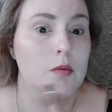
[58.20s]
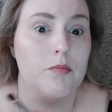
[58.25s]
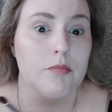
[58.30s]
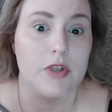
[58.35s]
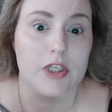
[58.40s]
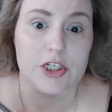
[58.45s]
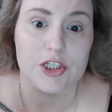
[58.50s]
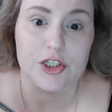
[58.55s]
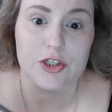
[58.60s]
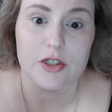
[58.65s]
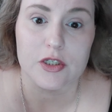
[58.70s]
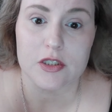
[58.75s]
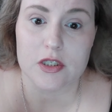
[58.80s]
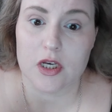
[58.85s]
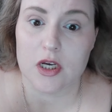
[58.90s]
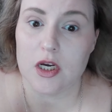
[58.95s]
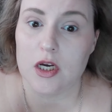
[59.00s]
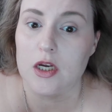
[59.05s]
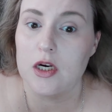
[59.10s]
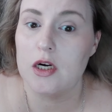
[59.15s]
blusher is
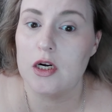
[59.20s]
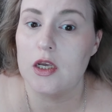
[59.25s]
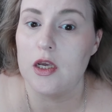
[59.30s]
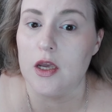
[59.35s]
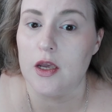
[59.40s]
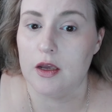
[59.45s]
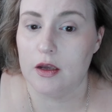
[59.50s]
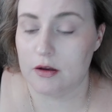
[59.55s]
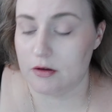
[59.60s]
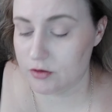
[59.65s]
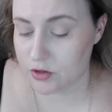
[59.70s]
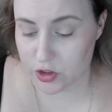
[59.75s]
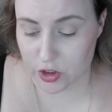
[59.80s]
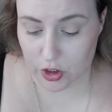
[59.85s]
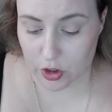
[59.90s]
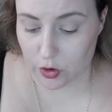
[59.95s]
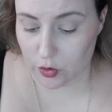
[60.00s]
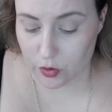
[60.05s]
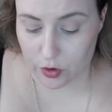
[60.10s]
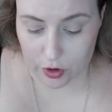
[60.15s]
on.
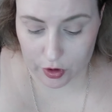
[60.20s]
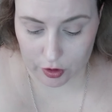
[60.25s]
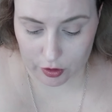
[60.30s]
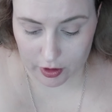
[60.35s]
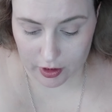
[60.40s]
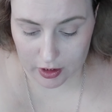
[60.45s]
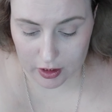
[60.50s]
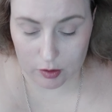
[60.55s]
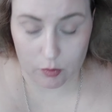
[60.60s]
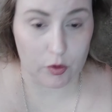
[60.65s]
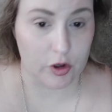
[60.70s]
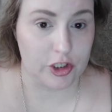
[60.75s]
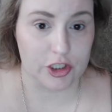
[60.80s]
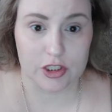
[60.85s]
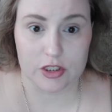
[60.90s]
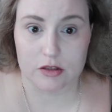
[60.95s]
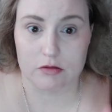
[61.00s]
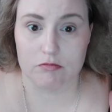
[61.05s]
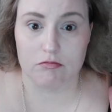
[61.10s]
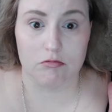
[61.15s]
So, you know, like, we're
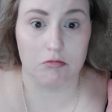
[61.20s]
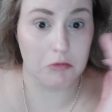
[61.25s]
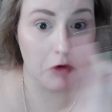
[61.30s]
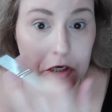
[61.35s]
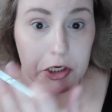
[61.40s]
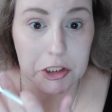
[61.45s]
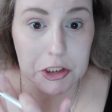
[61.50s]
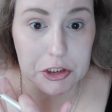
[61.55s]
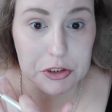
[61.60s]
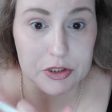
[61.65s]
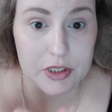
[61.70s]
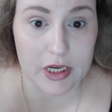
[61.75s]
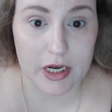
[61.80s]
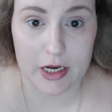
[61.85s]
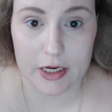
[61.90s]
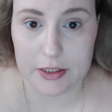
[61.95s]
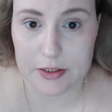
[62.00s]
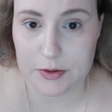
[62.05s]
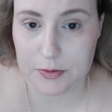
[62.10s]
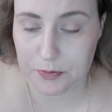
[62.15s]
just going to do the
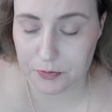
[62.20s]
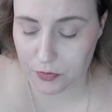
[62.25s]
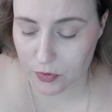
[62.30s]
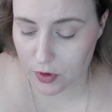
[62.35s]
eyes.